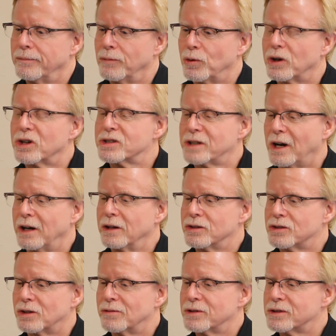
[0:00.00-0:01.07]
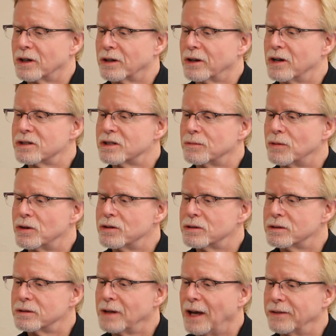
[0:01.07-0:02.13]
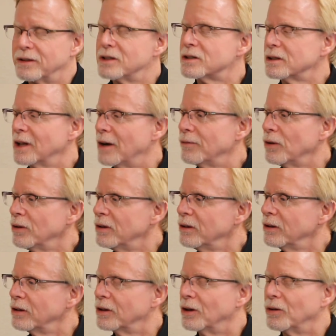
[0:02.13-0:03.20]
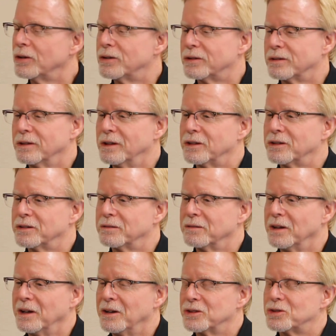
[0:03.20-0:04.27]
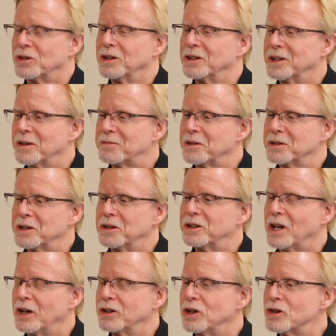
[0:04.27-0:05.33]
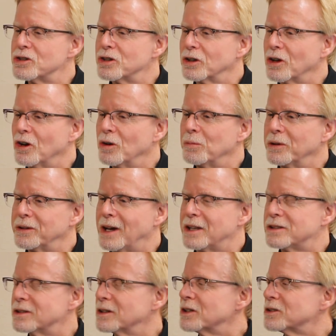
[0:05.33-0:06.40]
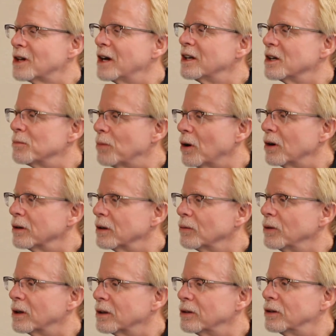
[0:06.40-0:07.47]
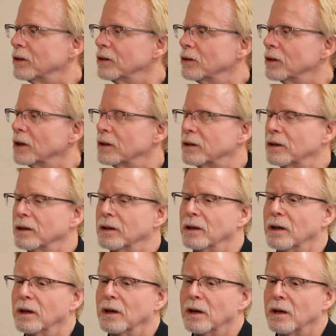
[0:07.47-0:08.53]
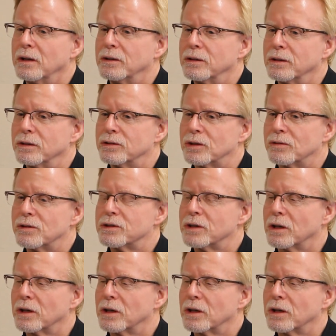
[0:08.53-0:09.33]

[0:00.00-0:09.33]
we're excited to service our customers at this level. It's certainly different than 10 years ago, but that's the exciting part, that we continue to get to service